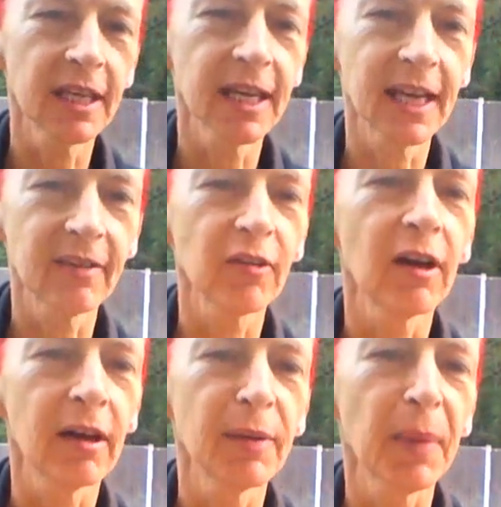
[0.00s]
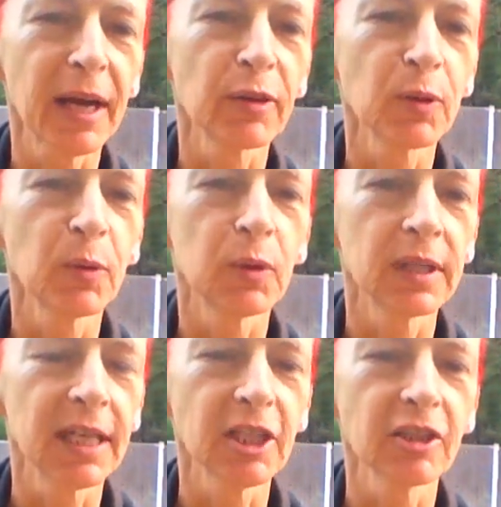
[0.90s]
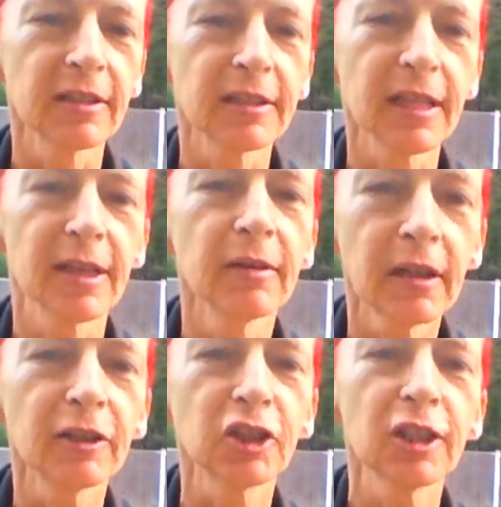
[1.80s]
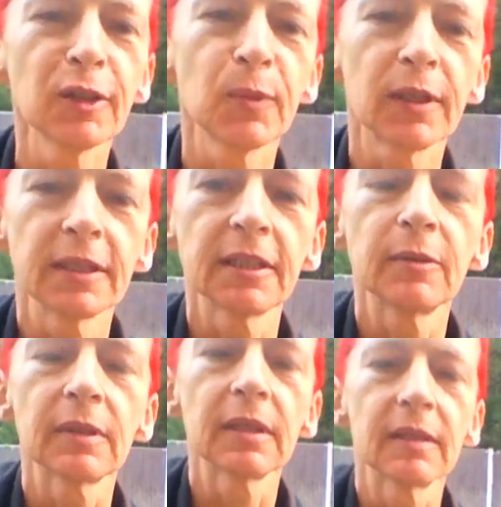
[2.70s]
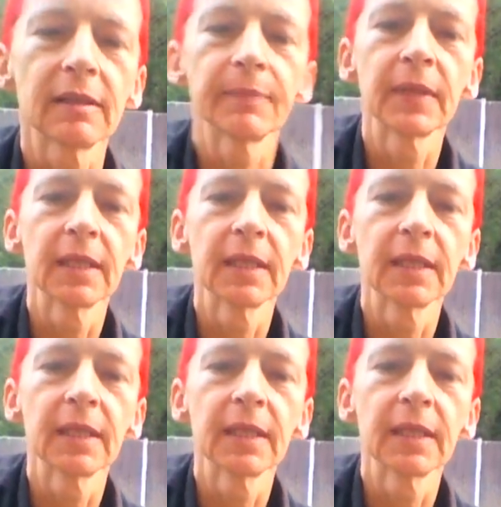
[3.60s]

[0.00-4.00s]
They have eye-mouth coordination. So I'll show you what I do with her.